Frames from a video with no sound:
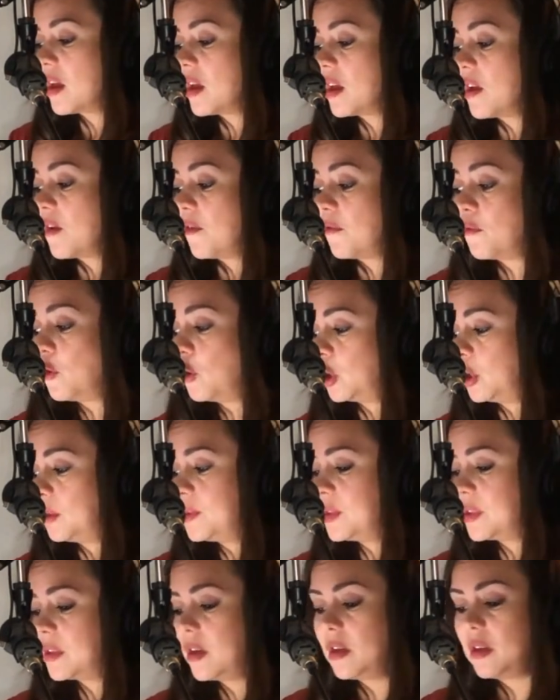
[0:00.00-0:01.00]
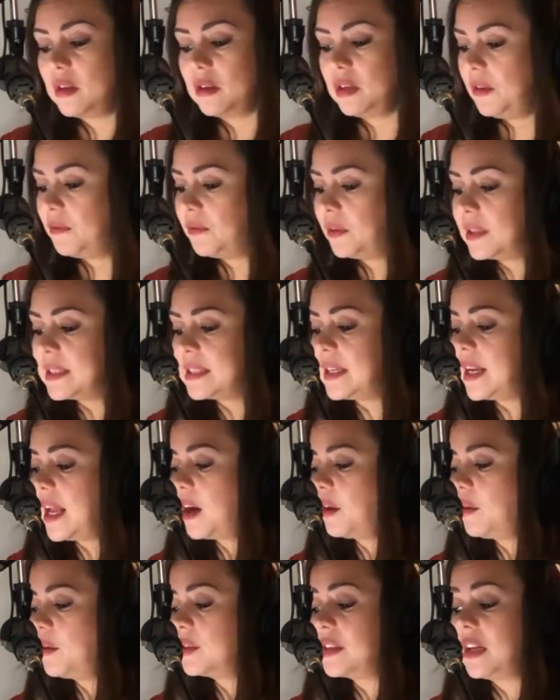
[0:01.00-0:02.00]
forms, different
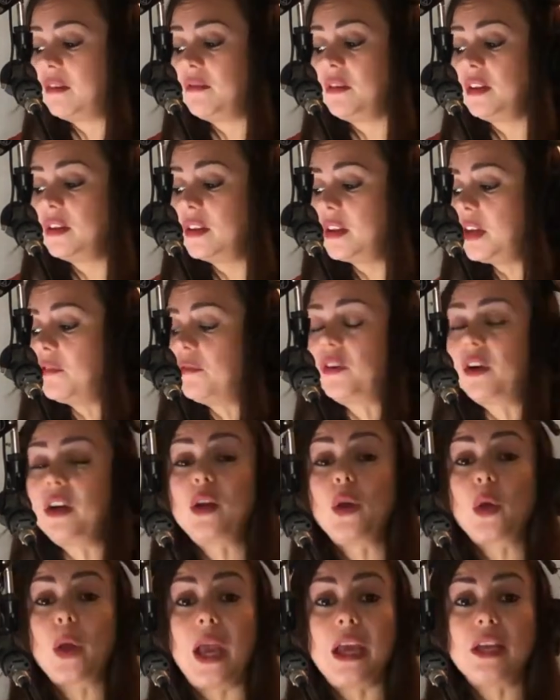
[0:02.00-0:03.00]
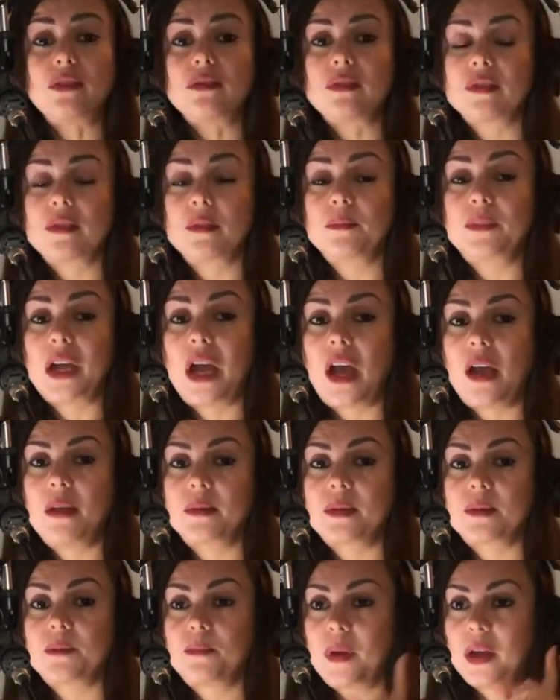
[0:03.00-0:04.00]
scenarios, and even different locations
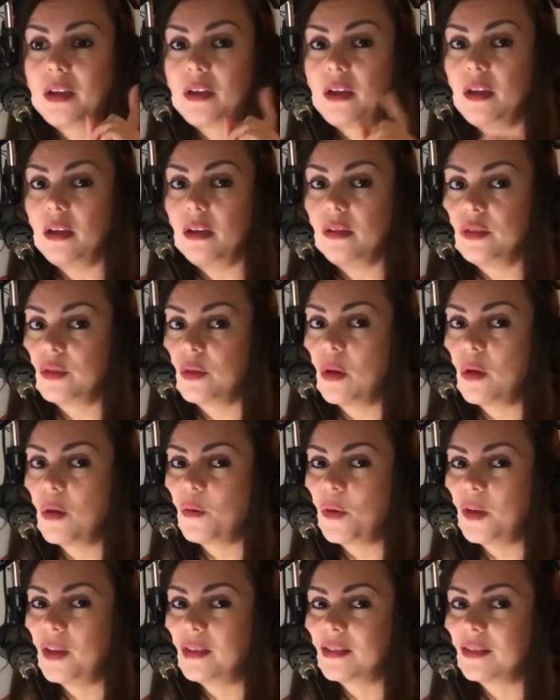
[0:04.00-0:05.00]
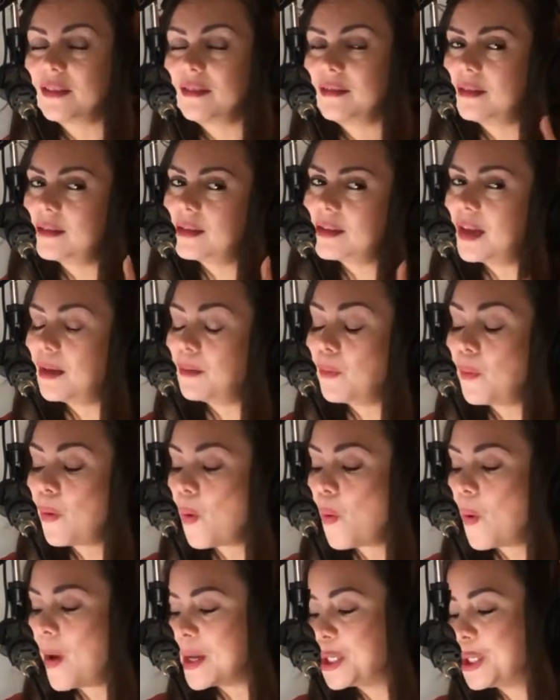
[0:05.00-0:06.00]
sometimes, but it's always the same
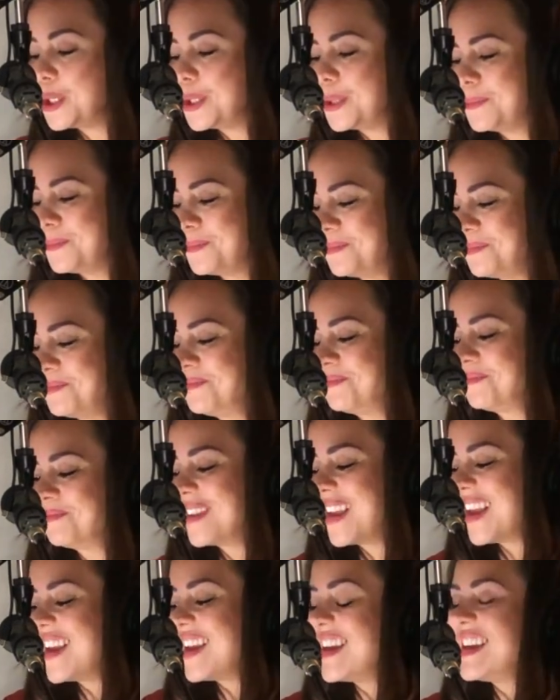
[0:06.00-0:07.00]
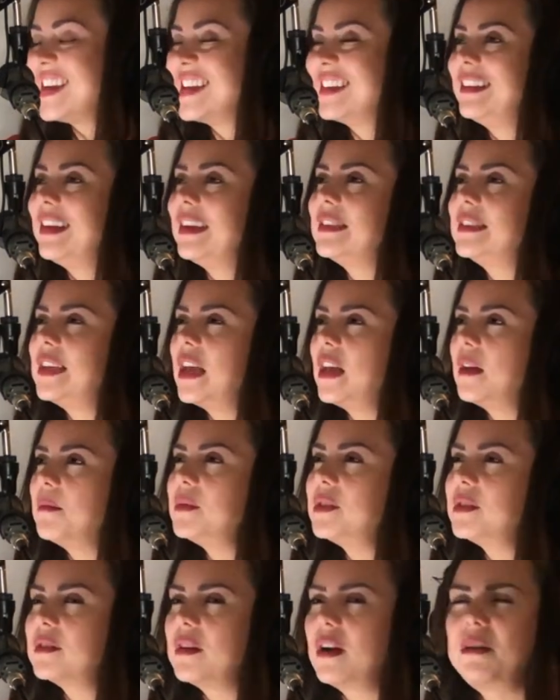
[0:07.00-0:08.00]
question. The
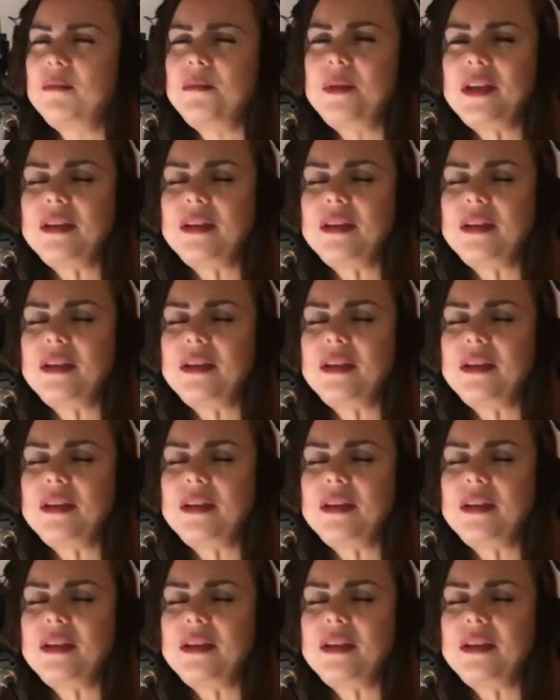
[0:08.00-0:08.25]
exams are being